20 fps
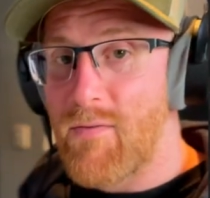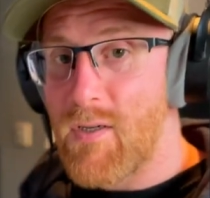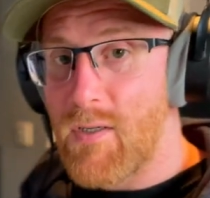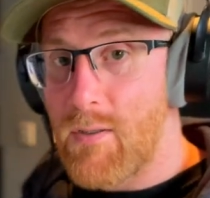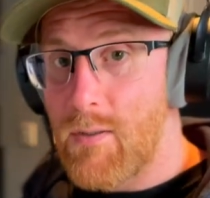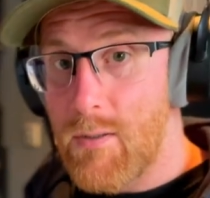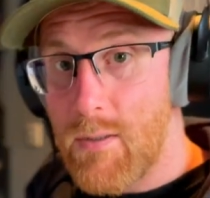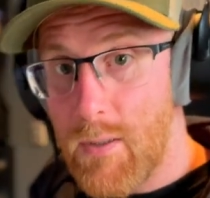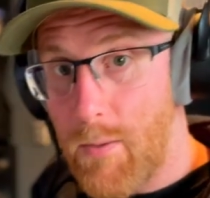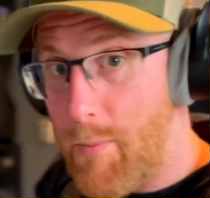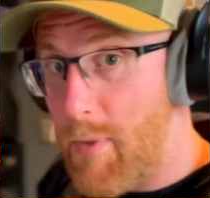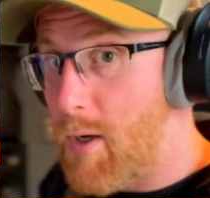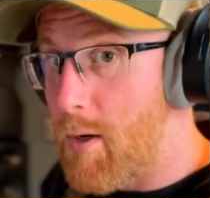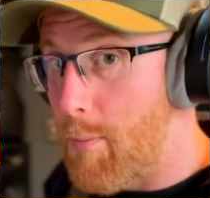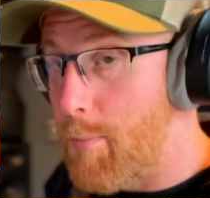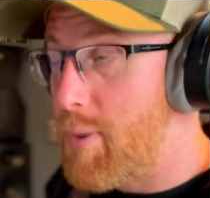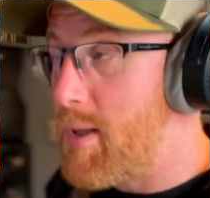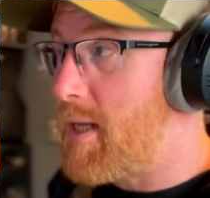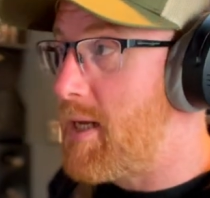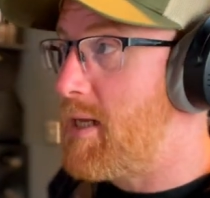us something
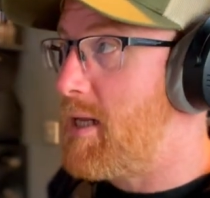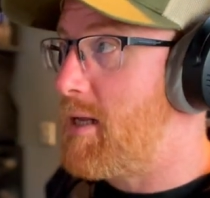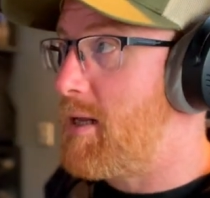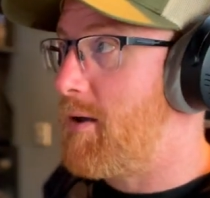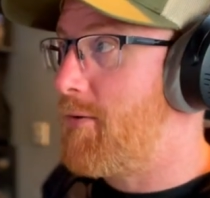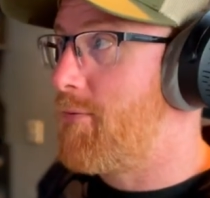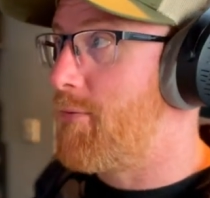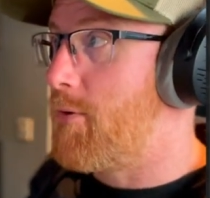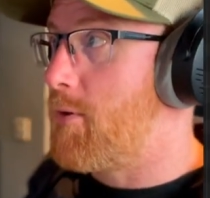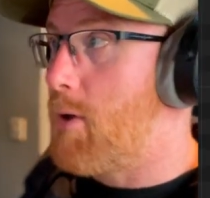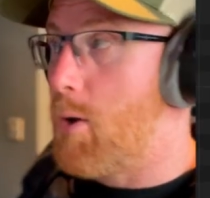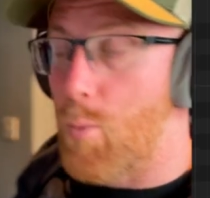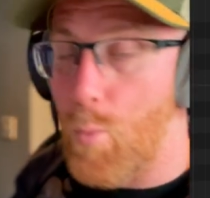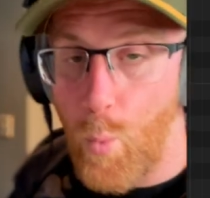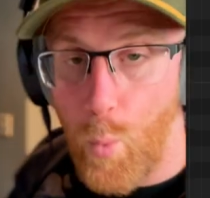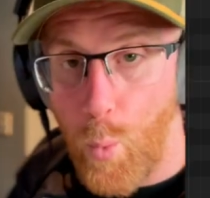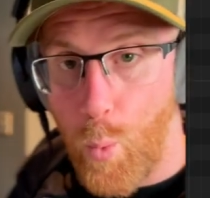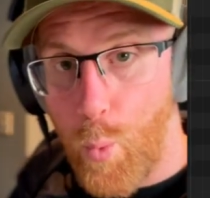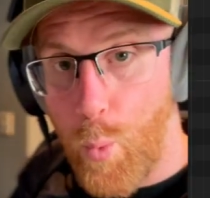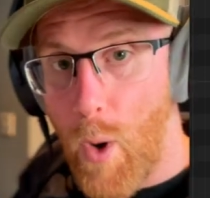completely different
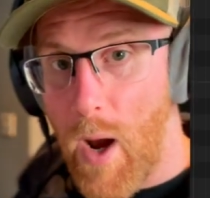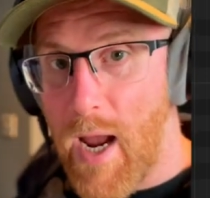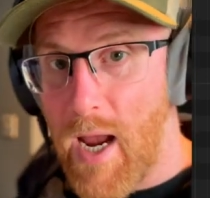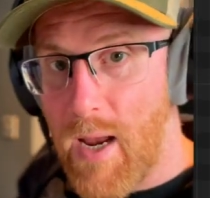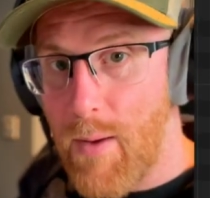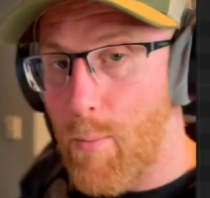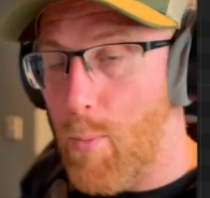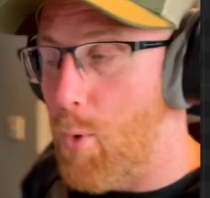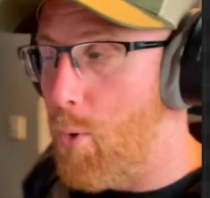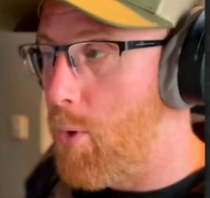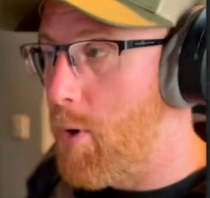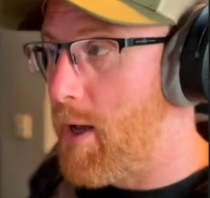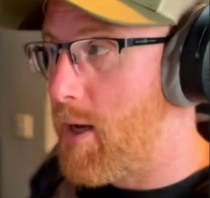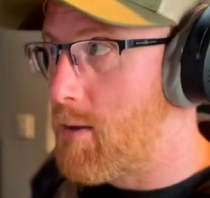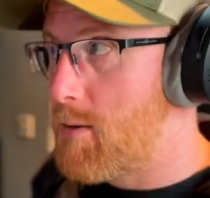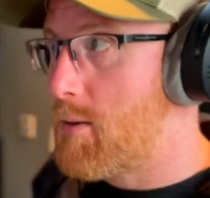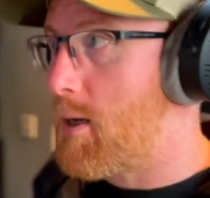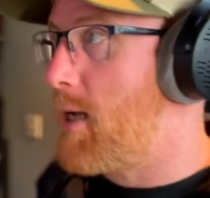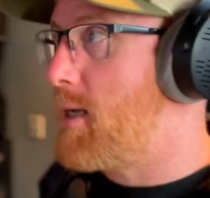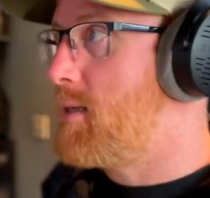and way more
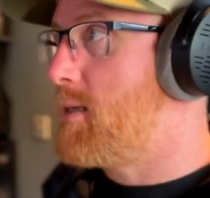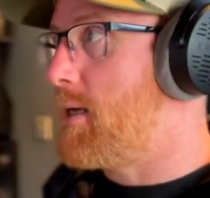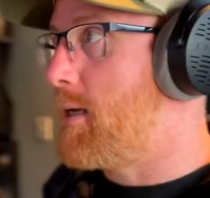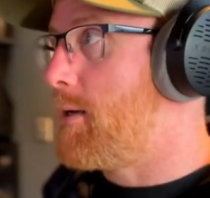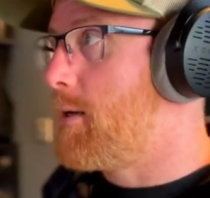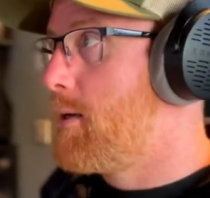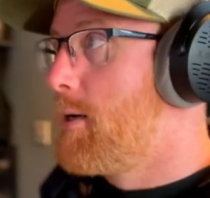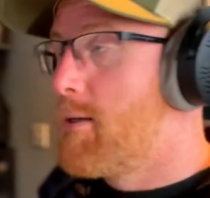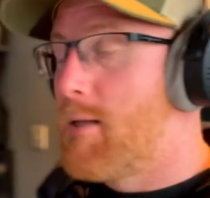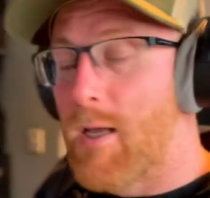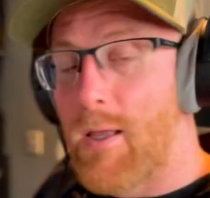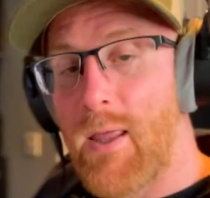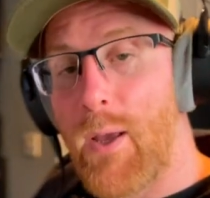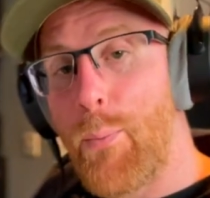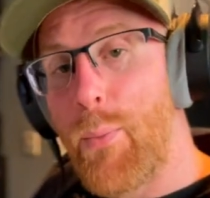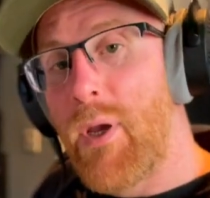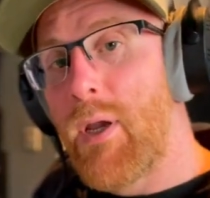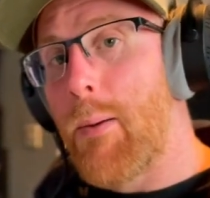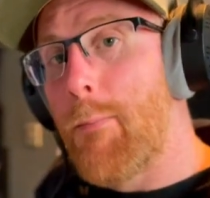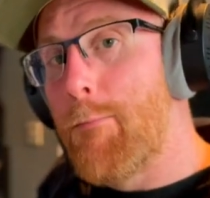exciting. Now then
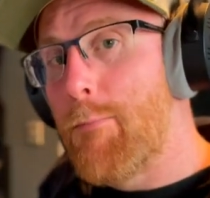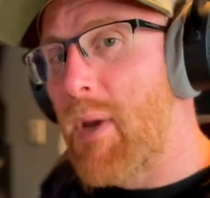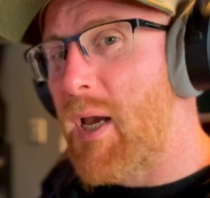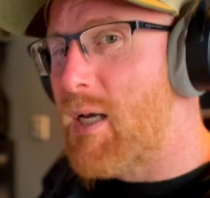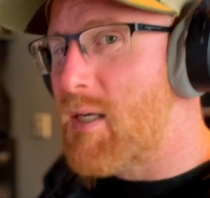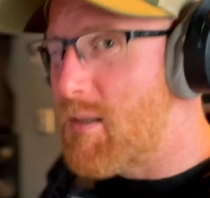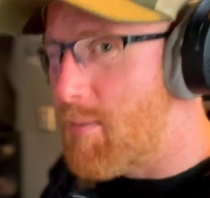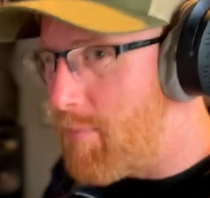we can mix and